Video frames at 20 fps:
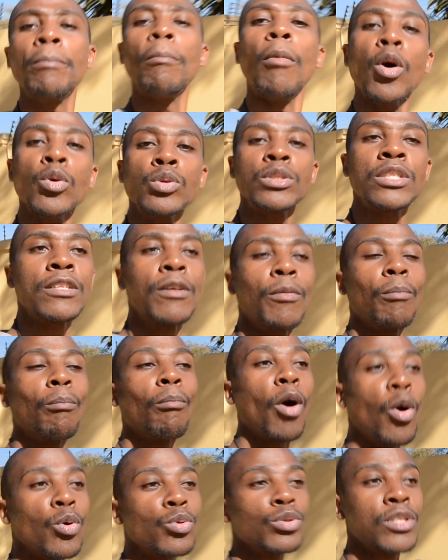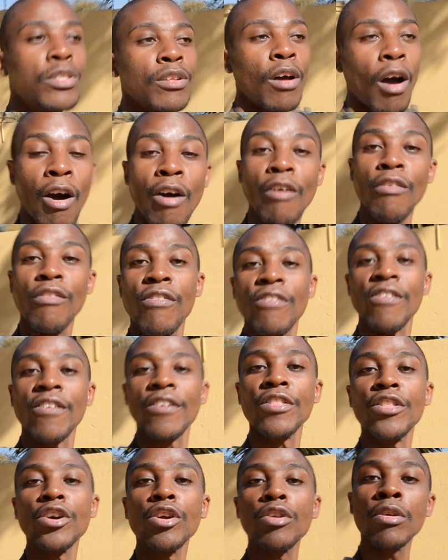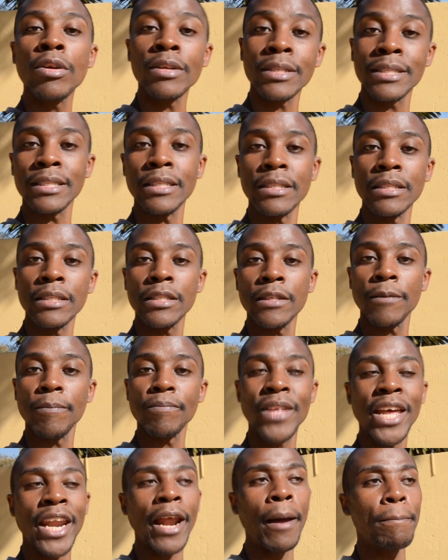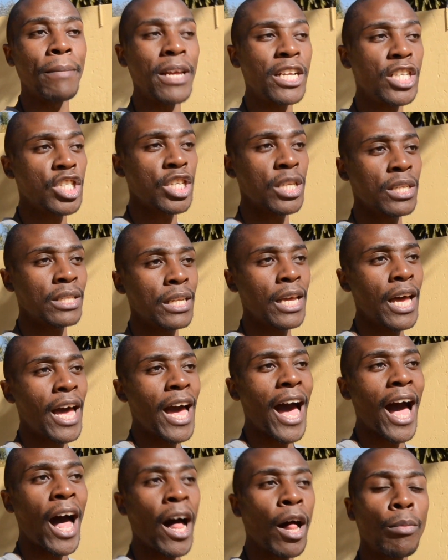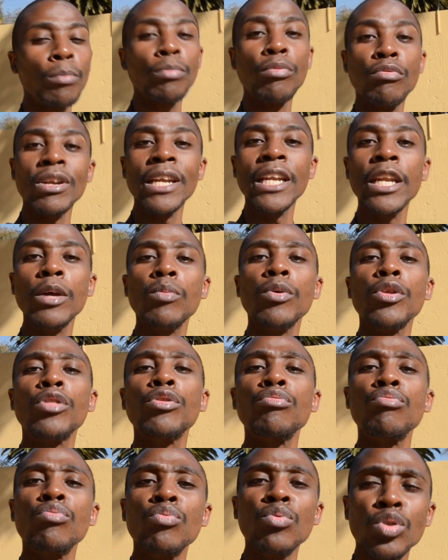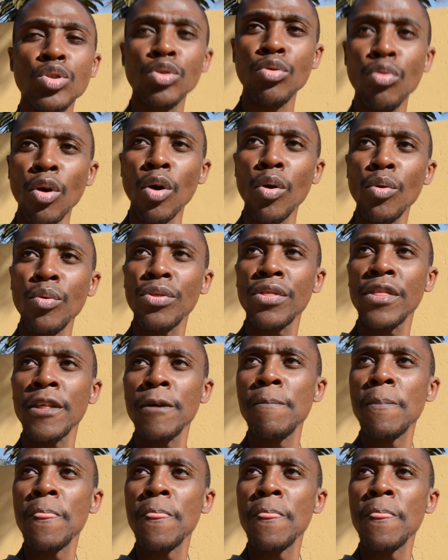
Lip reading: most of the crystals that I mentioned help really with root growth,